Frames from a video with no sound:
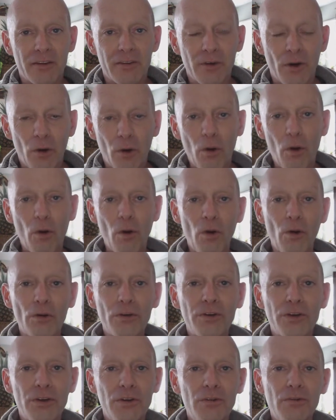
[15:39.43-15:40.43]
The whole
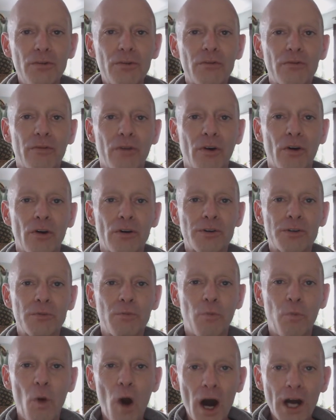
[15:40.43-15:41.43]
universe
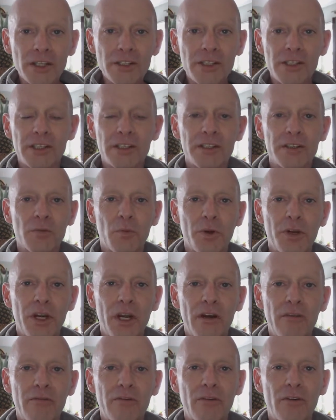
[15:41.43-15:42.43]
watches
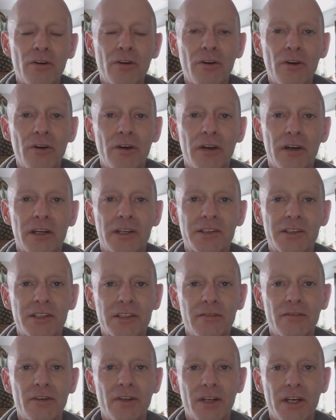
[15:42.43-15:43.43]
whenever a
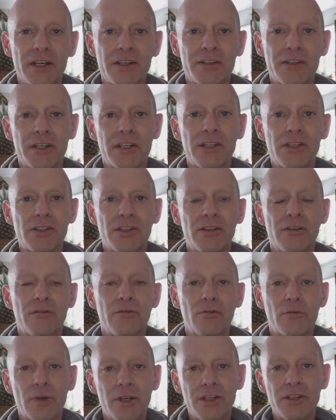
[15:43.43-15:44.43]

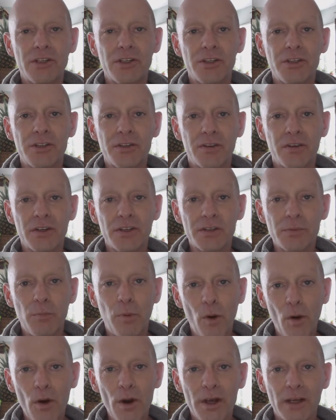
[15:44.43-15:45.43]
civilization reaches this
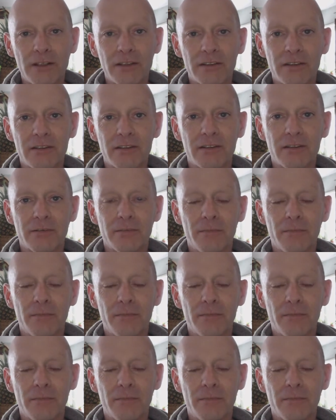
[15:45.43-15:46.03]
point.